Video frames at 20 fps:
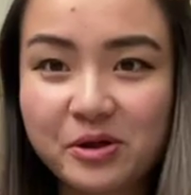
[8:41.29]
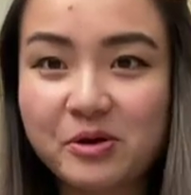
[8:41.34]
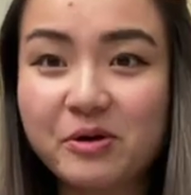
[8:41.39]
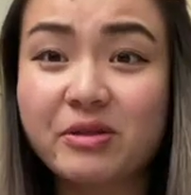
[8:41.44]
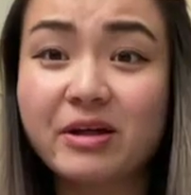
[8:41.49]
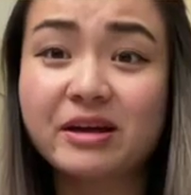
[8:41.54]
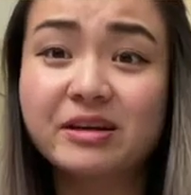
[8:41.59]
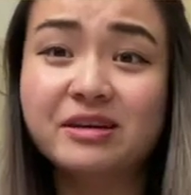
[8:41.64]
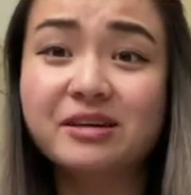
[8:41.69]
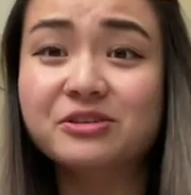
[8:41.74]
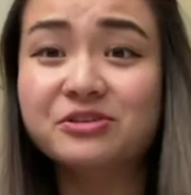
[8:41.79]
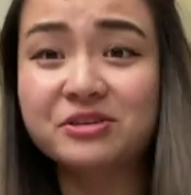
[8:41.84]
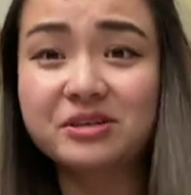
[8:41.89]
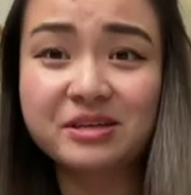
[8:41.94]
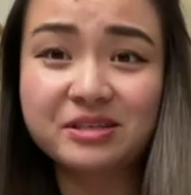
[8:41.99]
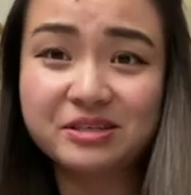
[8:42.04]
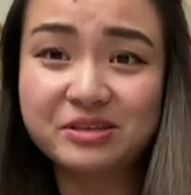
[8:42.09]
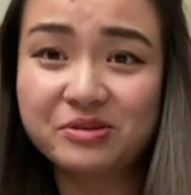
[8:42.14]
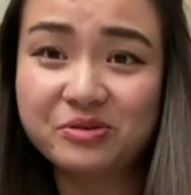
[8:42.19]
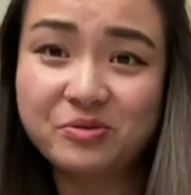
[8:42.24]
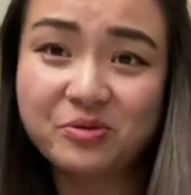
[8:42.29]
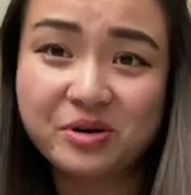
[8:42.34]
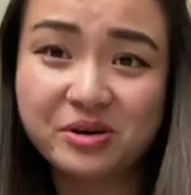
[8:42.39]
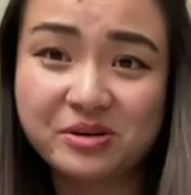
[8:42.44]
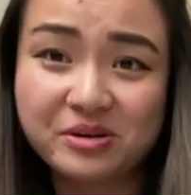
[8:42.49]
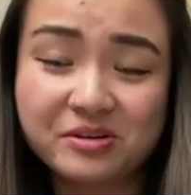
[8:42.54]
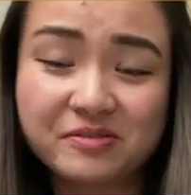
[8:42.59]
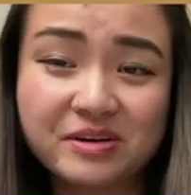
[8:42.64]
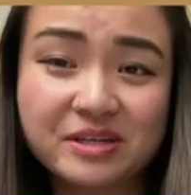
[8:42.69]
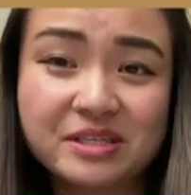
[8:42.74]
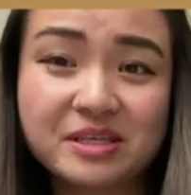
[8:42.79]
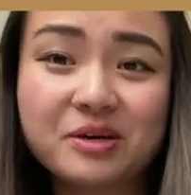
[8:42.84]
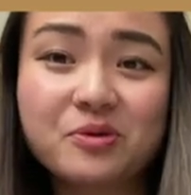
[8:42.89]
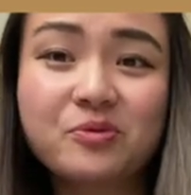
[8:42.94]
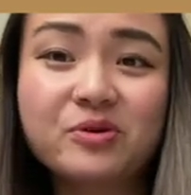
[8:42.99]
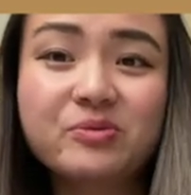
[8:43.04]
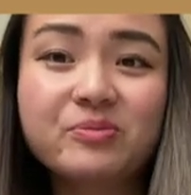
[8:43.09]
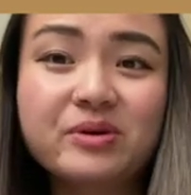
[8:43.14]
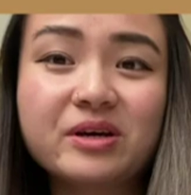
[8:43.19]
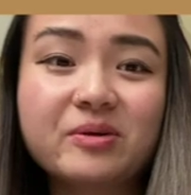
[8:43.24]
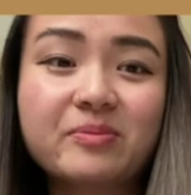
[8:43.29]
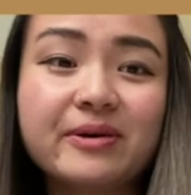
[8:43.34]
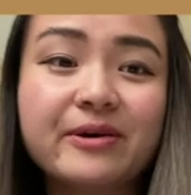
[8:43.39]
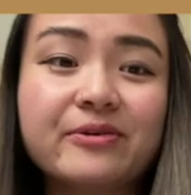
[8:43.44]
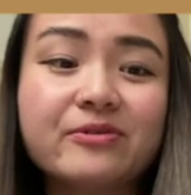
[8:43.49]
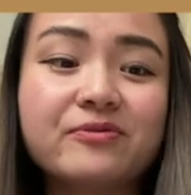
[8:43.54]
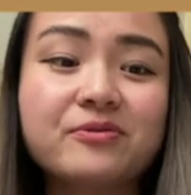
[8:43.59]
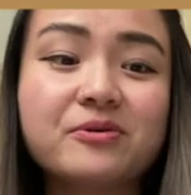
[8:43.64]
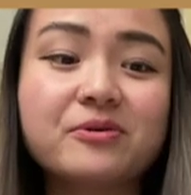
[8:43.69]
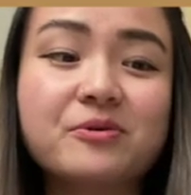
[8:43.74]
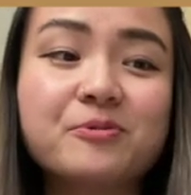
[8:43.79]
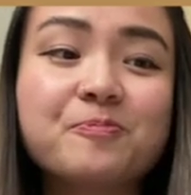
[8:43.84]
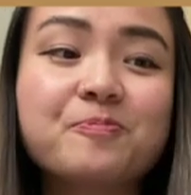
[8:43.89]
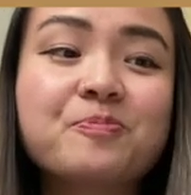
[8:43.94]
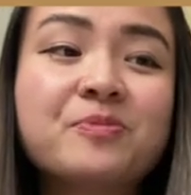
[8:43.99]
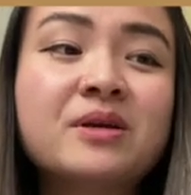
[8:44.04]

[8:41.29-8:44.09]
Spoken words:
and then I need to drink a ton of water if I take one big mouthful.